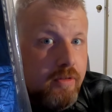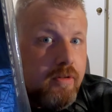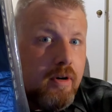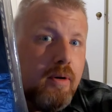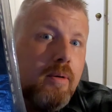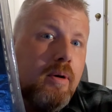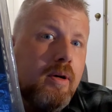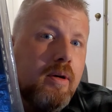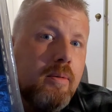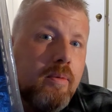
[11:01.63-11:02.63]
Destro
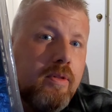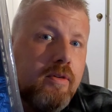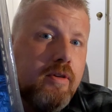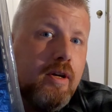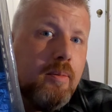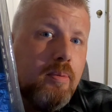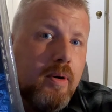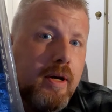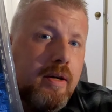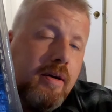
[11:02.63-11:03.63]
with the cheetah
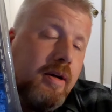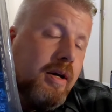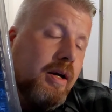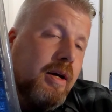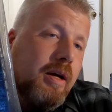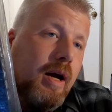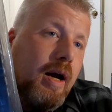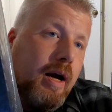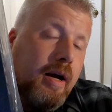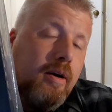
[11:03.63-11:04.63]
print.
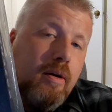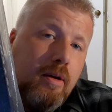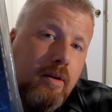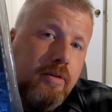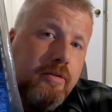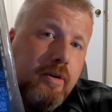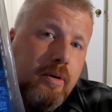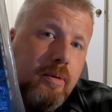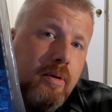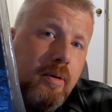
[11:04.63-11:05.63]
I
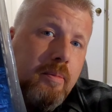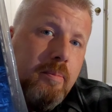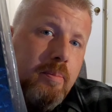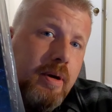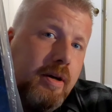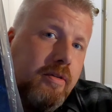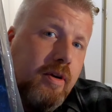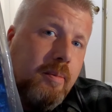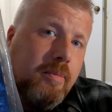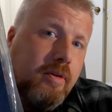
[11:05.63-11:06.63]
also
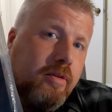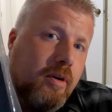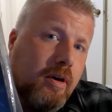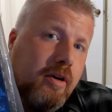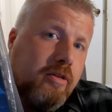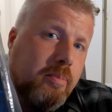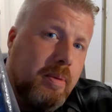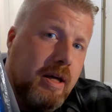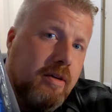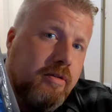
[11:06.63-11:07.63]
picked up the Dark
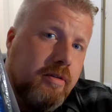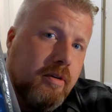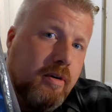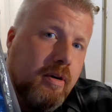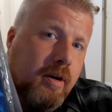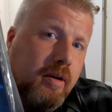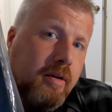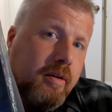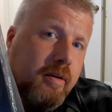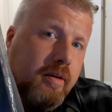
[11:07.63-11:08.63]
Speedster
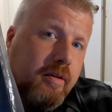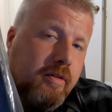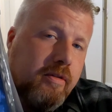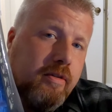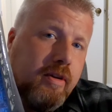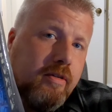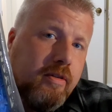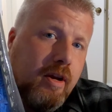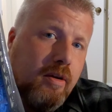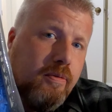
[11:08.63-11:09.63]
six
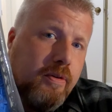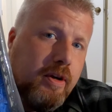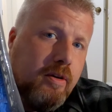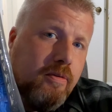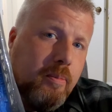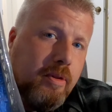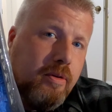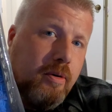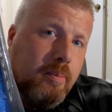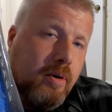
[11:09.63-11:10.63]
scale figure from a
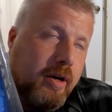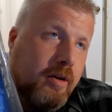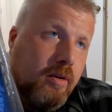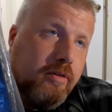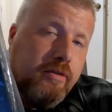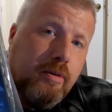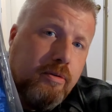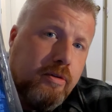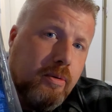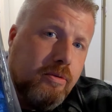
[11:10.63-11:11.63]
third party called
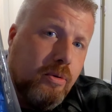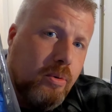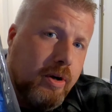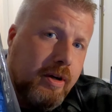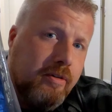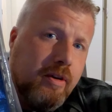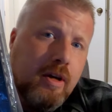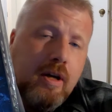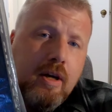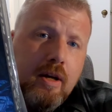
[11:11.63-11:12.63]
SoSo Toys.